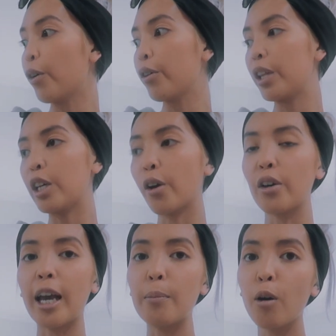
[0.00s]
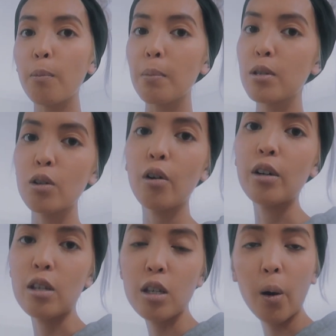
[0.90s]
for the Kokaine pop-up
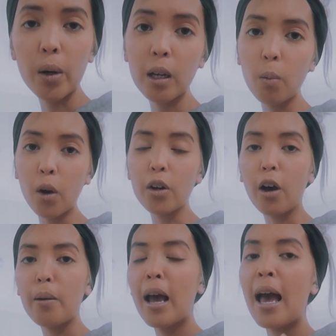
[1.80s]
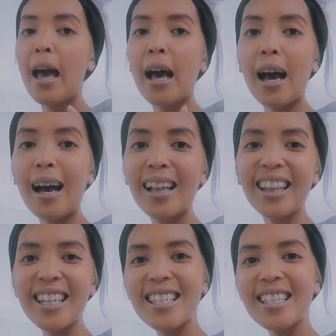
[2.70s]
store and sewing and whatnot.
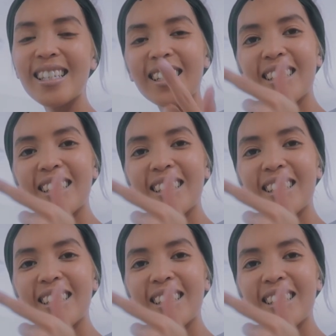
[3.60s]
Let's